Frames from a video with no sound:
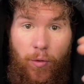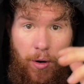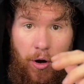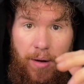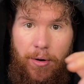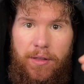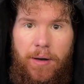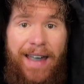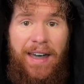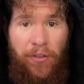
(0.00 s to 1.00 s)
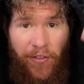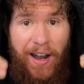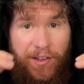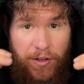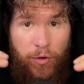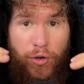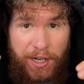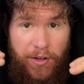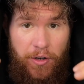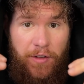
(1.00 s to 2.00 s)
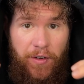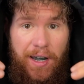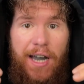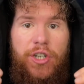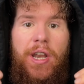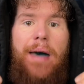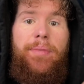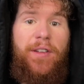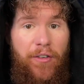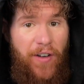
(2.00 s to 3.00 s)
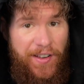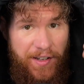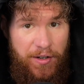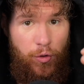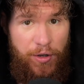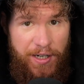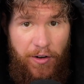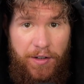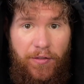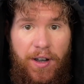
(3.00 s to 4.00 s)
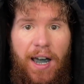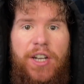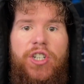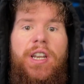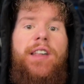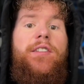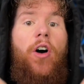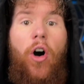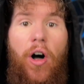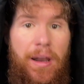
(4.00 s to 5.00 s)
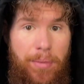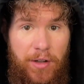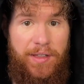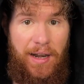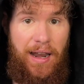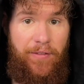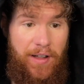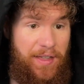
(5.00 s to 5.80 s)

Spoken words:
You will learn about them. And then phase two detoxification happens. Phase two detoxification is all about the liver.